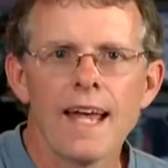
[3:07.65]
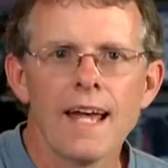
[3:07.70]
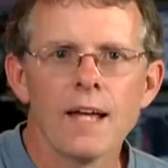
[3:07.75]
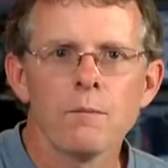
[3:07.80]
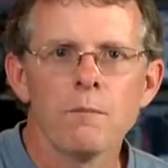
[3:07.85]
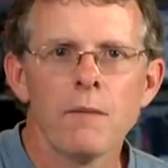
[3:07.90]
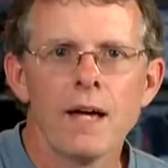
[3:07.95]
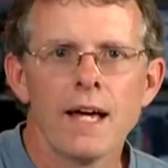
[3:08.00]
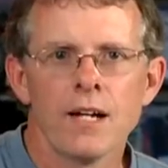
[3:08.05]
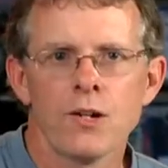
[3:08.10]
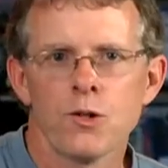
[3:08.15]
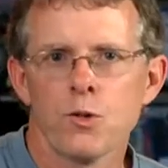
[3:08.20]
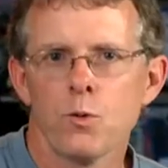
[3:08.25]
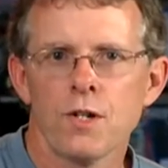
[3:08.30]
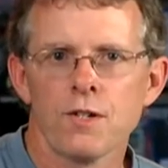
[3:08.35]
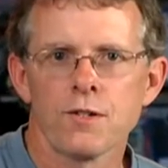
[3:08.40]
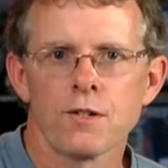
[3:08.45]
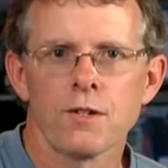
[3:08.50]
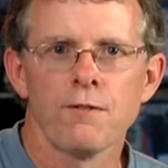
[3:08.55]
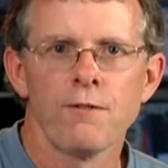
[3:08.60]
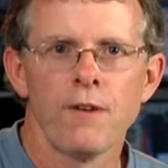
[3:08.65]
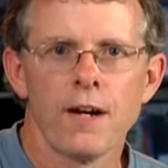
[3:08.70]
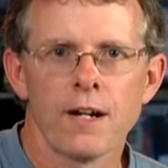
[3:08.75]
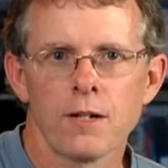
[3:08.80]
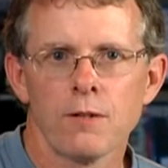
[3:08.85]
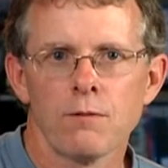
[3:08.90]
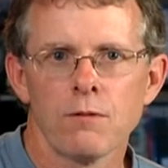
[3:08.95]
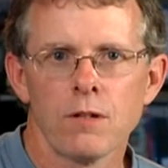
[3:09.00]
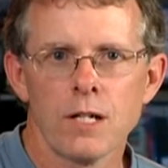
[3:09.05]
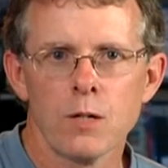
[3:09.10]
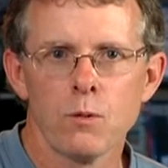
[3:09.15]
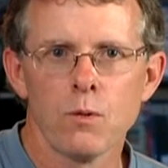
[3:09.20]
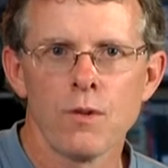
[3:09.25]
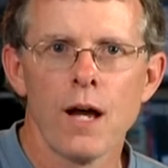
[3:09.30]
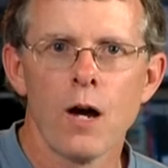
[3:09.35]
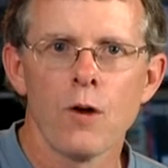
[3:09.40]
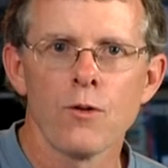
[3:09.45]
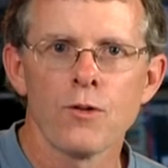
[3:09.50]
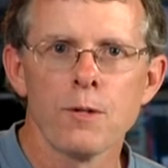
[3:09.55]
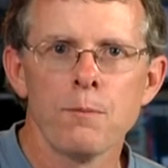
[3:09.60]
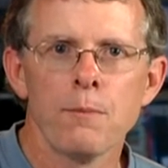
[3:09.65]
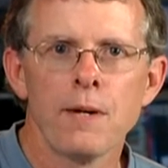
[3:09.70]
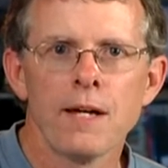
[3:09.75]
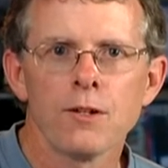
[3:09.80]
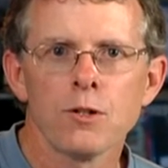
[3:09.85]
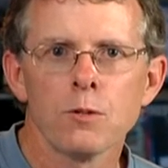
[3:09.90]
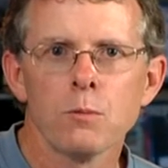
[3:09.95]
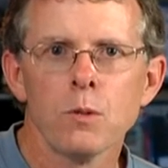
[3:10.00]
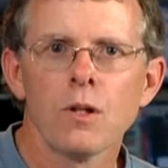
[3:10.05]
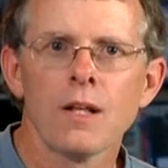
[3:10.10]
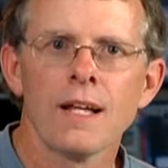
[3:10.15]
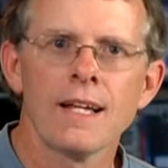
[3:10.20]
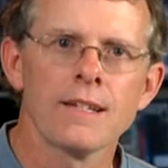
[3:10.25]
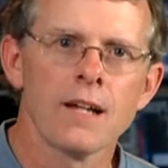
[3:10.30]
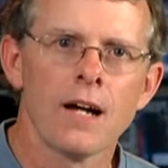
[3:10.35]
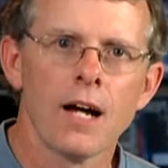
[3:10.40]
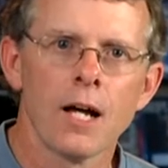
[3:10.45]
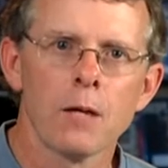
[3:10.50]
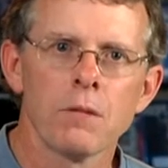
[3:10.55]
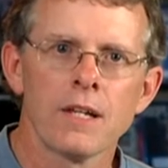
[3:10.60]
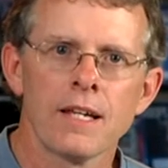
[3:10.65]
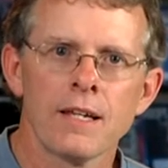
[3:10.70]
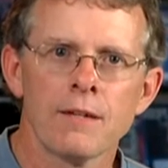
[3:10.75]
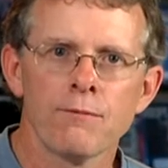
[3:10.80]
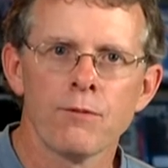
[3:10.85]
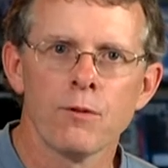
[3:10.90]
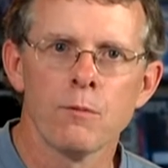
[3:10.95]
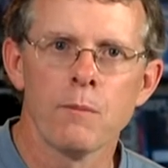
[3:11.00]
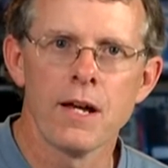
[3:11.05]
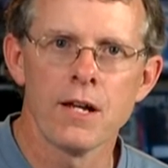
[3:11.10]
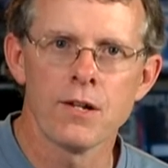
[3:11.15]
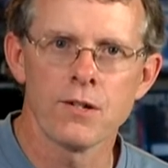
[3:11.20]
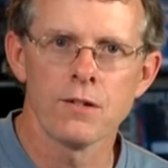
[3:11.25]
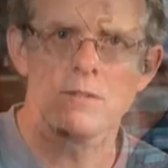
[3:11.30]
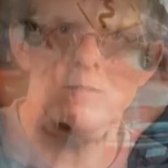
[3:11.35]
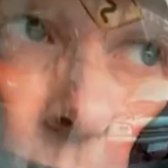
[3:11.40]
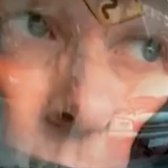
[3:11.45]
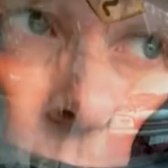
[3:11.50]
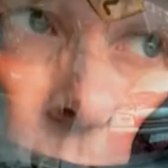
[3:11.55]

can't manage risk effectively without dependable and timely information.